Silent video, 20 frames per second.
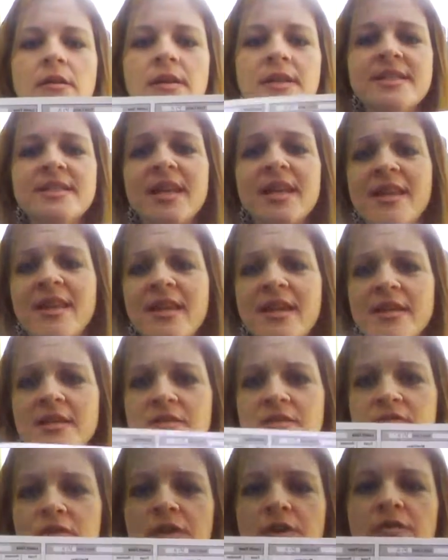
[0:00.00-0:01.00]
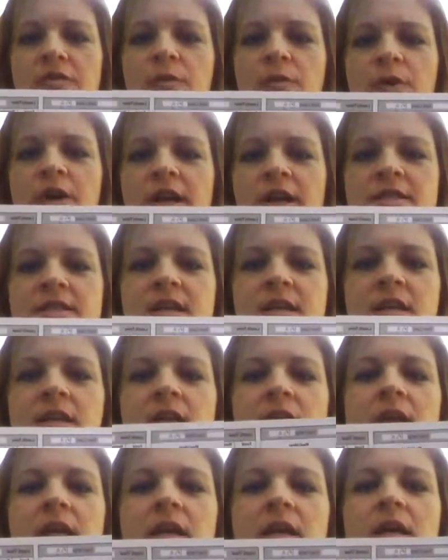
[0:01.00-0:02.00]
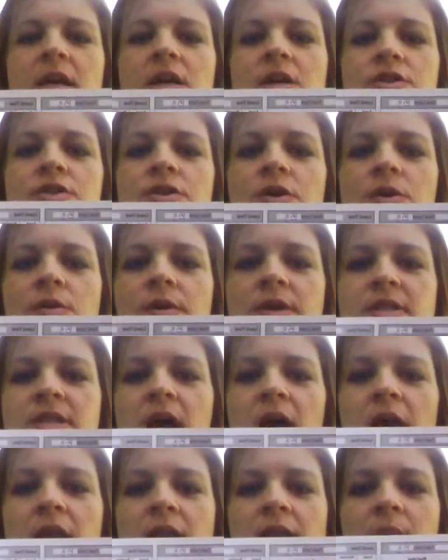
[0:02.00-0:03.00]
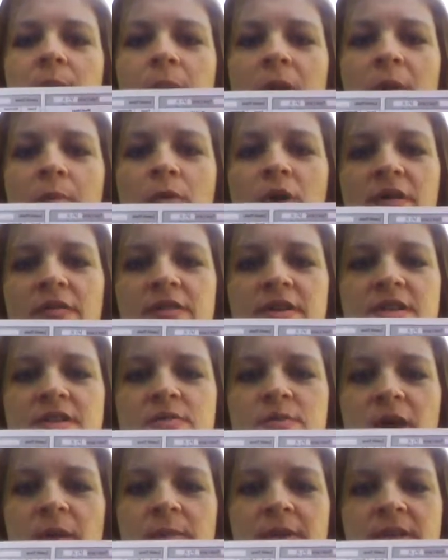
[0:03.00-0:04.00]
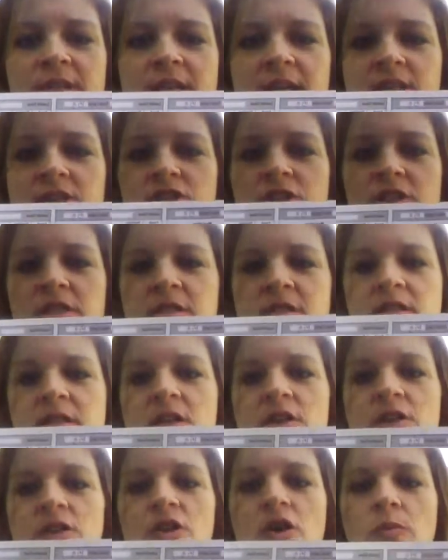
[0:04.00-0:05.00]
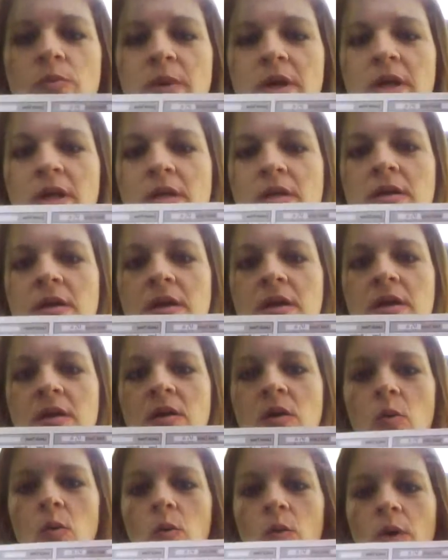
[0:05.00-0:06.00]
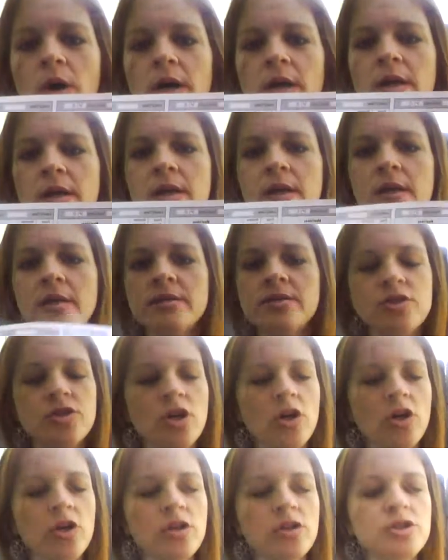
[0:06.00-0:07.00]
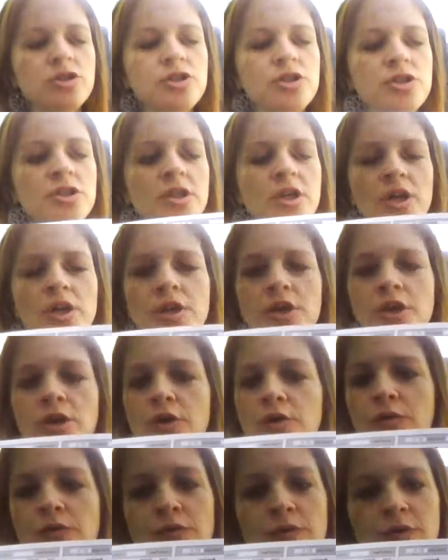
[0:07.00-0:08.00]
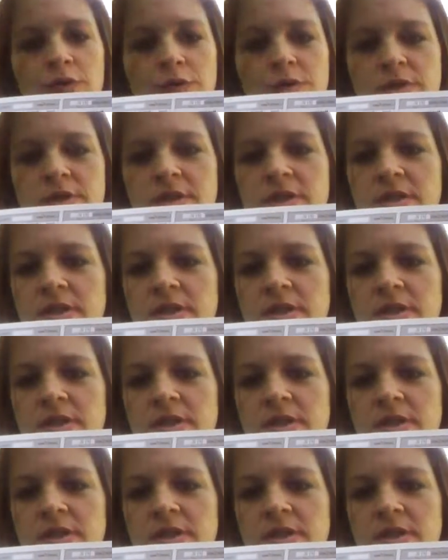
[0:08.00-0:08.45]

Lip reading: least I think it is for you from what I can tell. So it's got like my breakfast recommendations: no milk, 1 starch, no fruit,